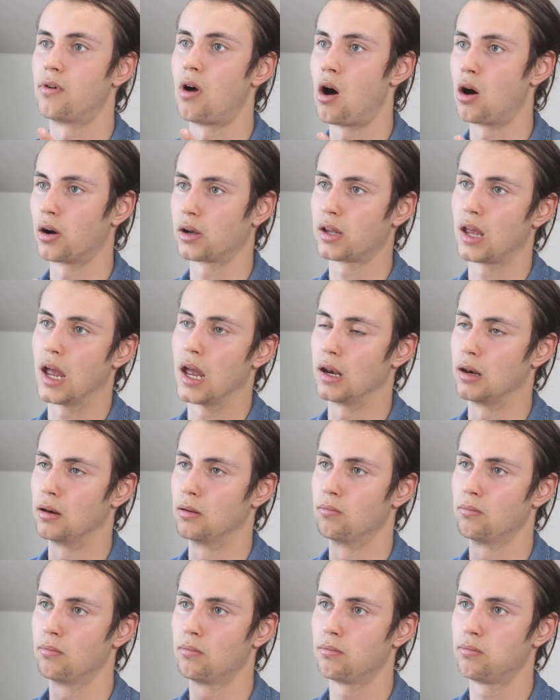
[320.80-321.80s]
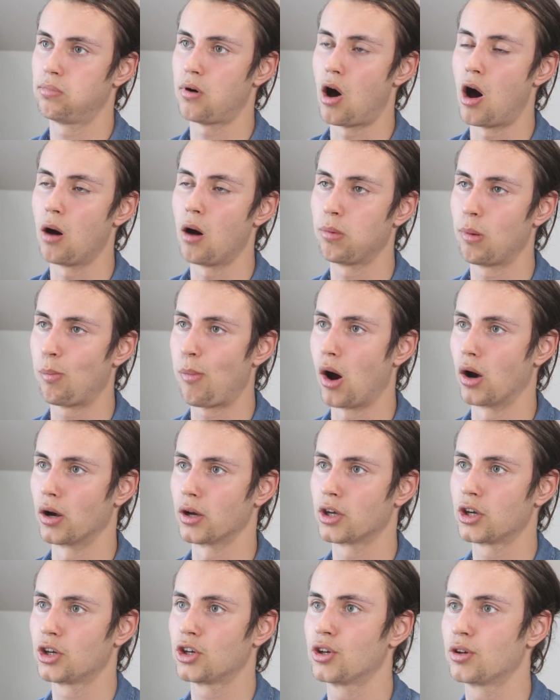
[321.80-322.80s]
rock and pop
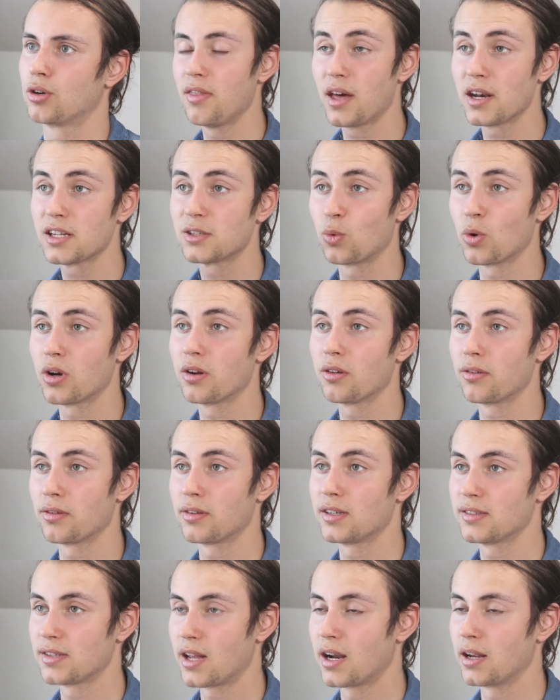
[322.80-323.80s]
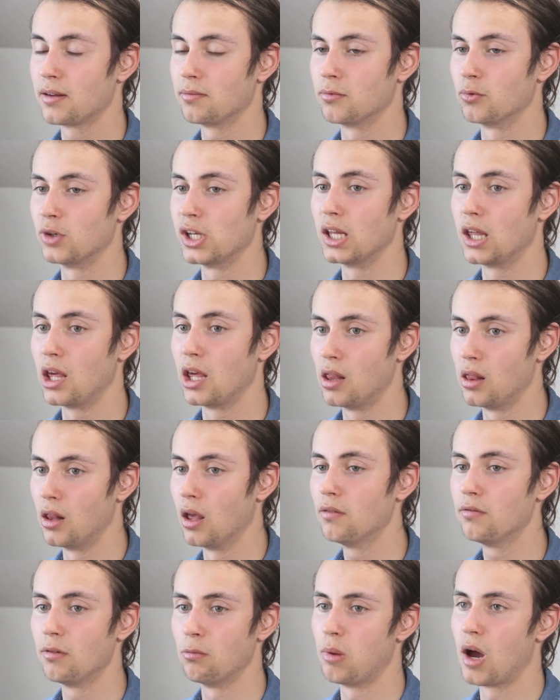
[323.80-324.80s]
punk. And that is one of the things that I really
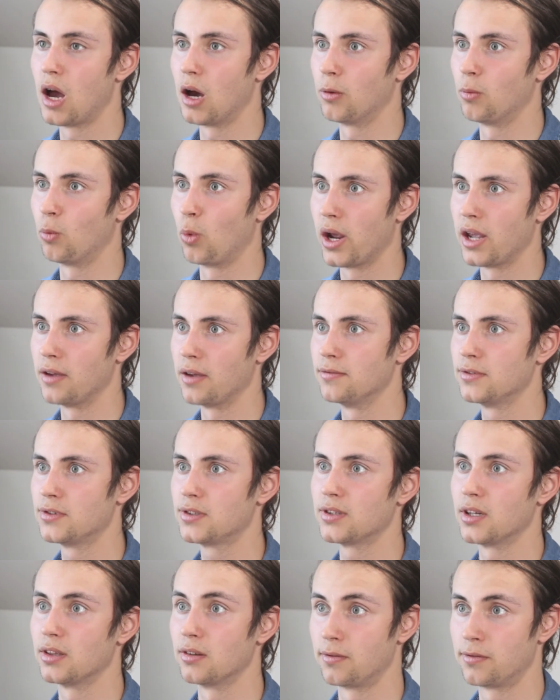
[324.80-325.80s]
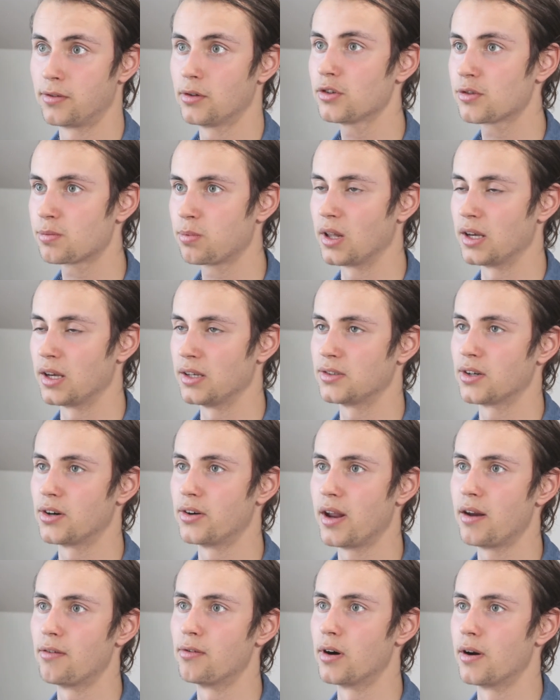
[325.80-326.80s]
love about Wavves in the first place. They're
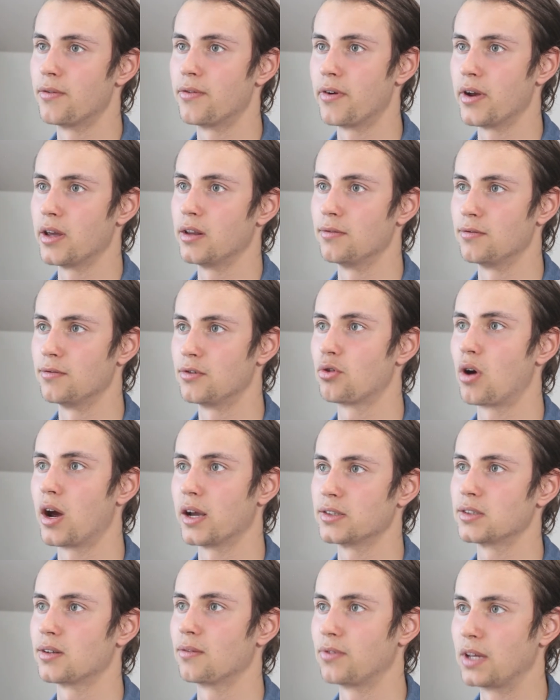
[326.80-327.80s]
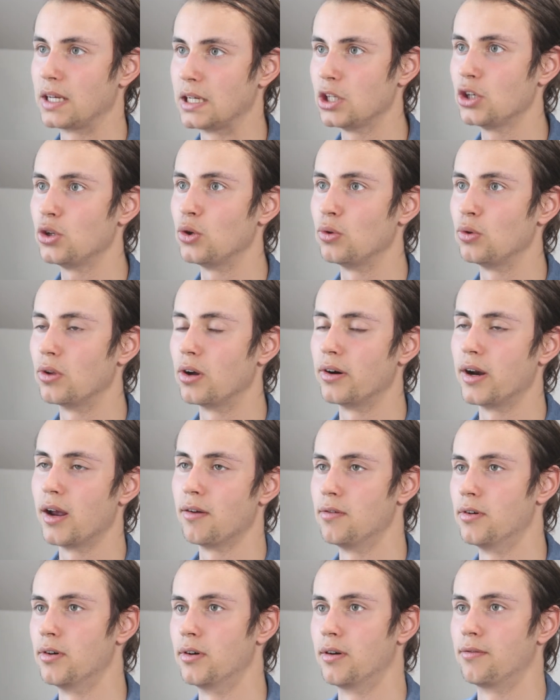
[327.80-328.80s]
never afraid of trying something new. They're
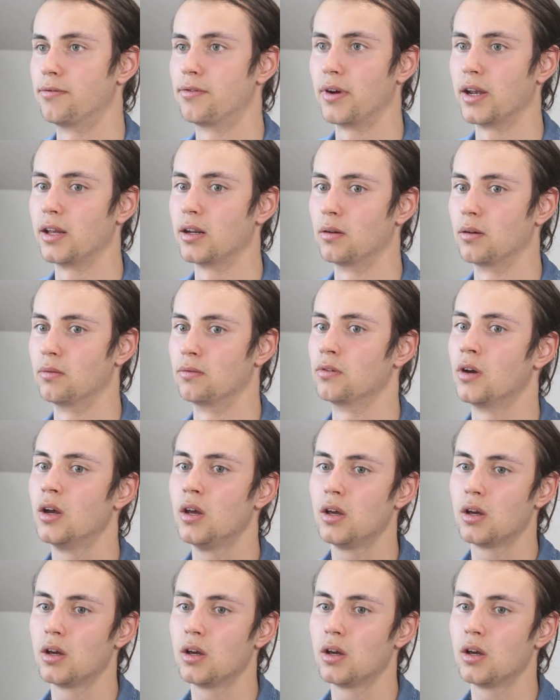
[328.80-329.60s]
never afraid of